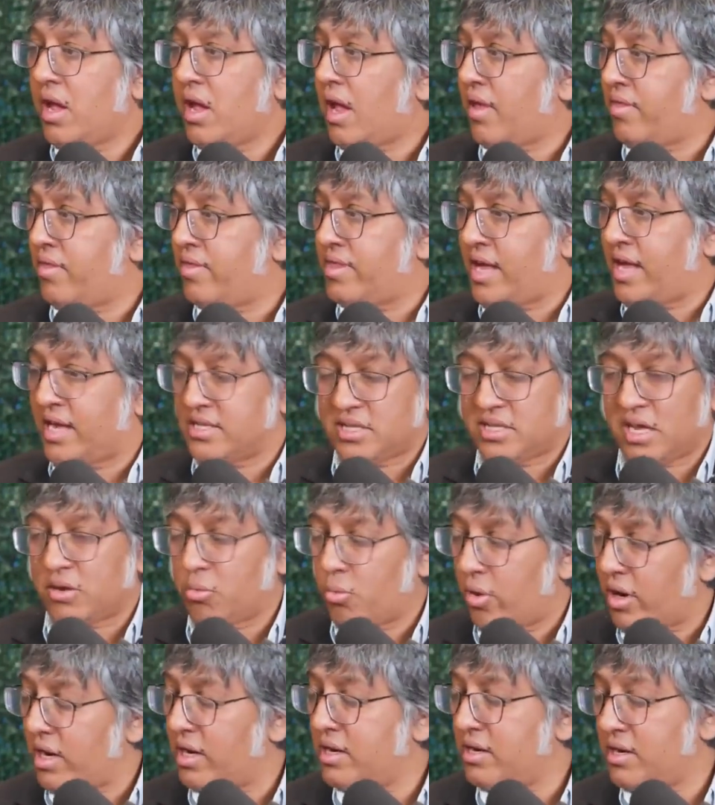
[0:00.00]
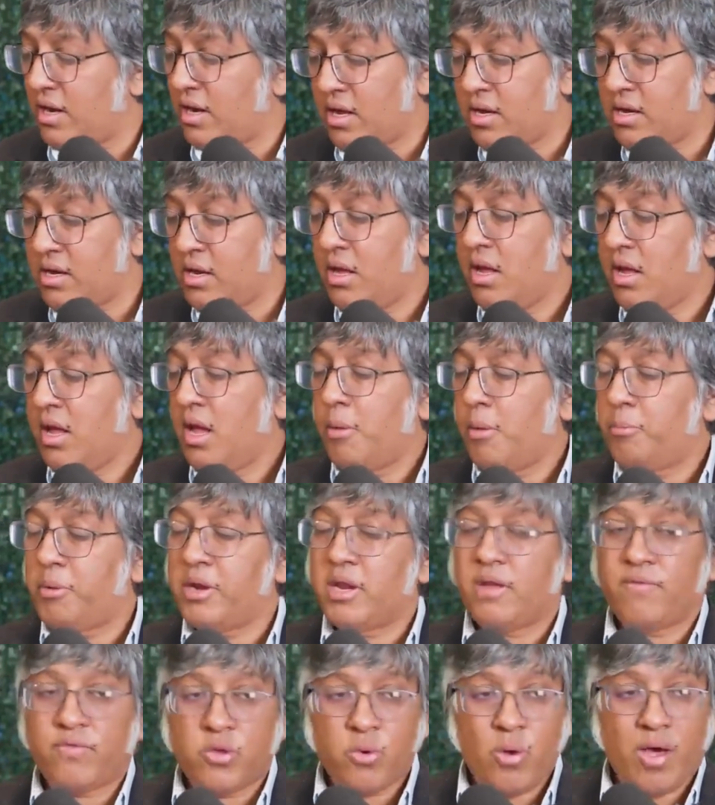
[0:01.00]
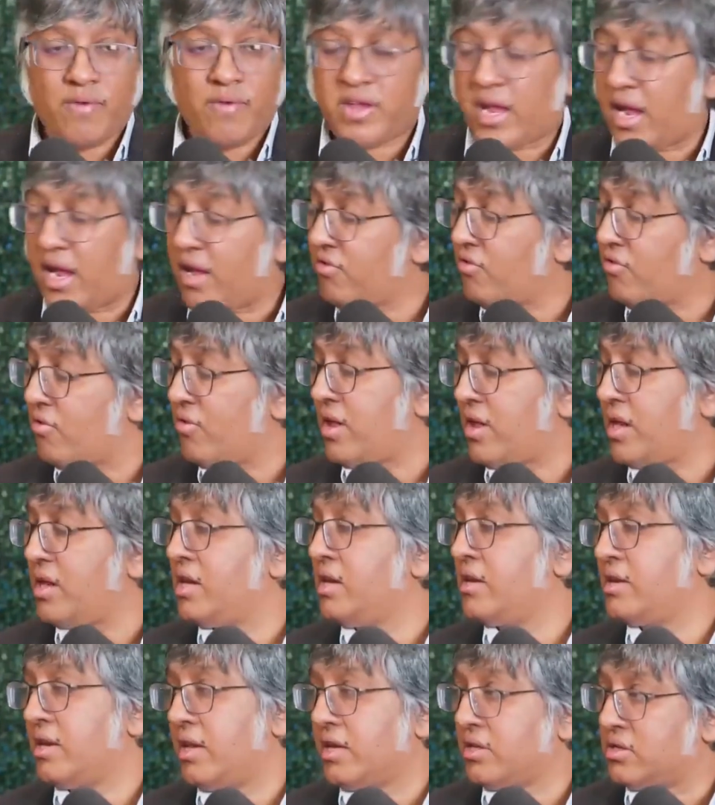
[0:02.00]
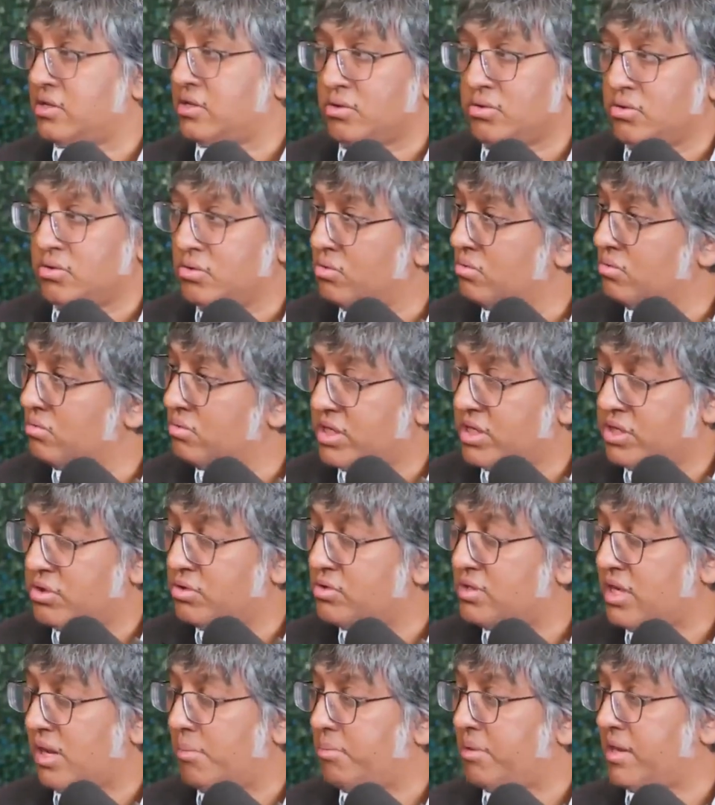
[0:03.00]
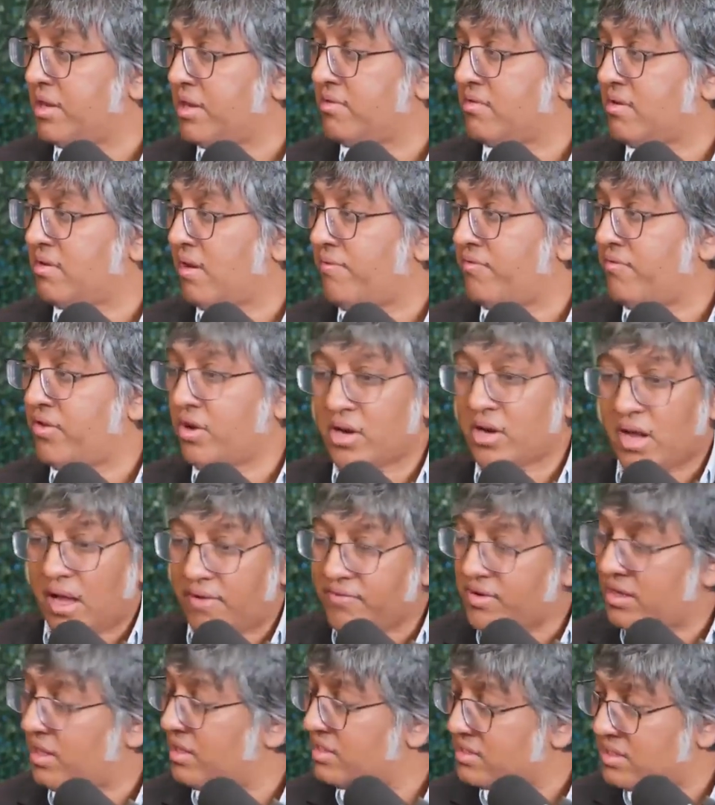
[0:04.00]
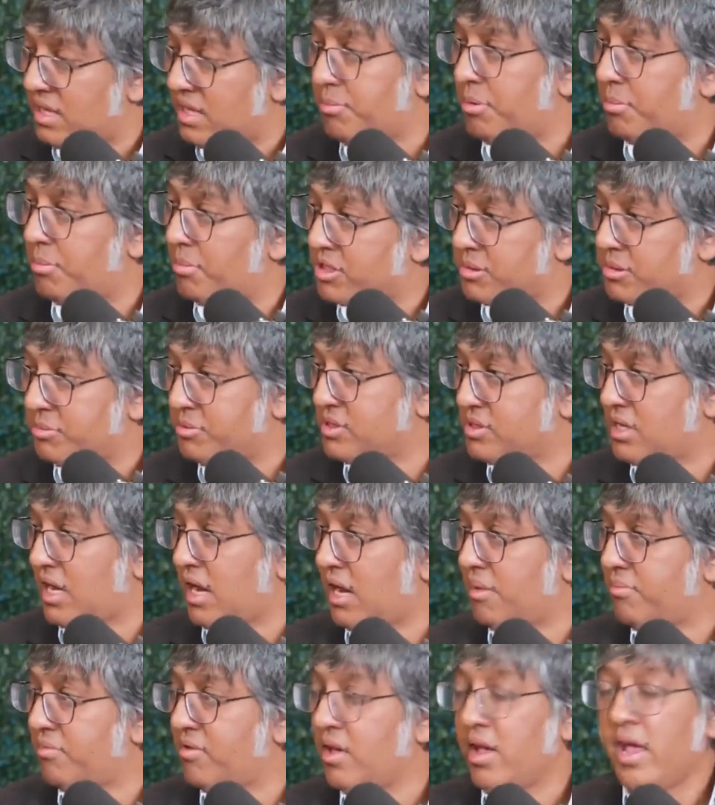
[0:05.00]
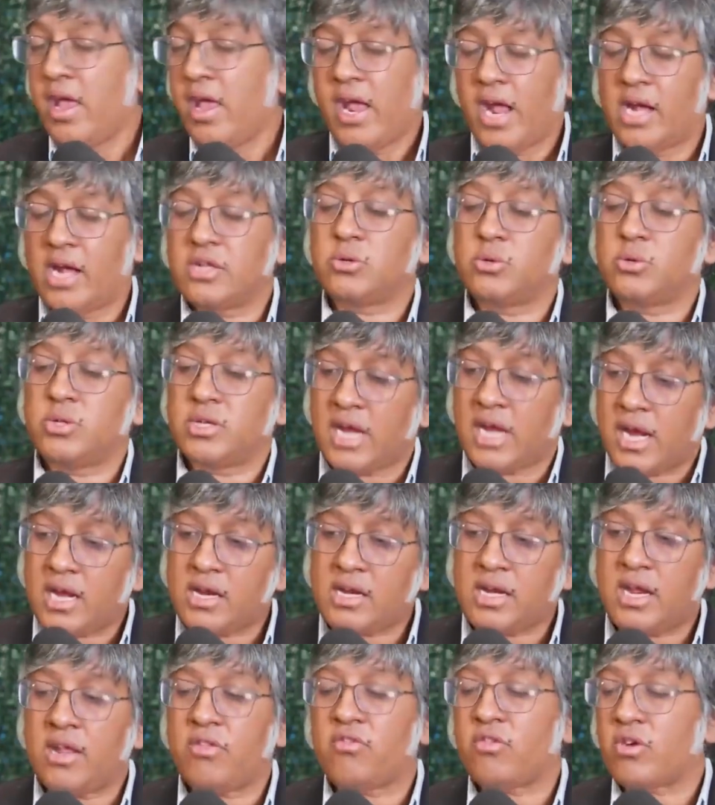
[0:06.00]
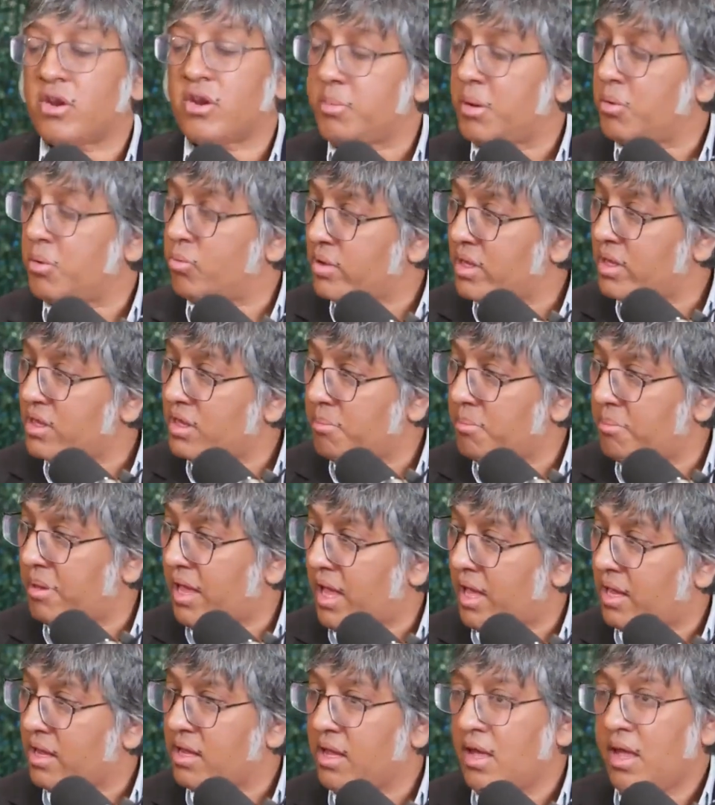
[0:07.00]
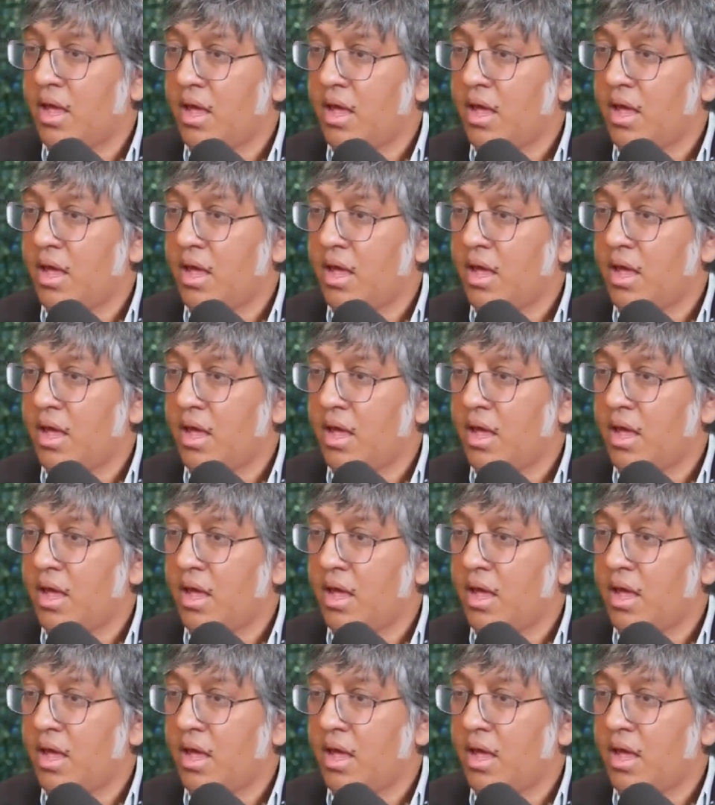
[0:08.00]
And that's like one and done. But if you have cancer and they need to like do tissue sampling and stuff, they're going to have to like sample multiple times. And so the data needs are going to be really big.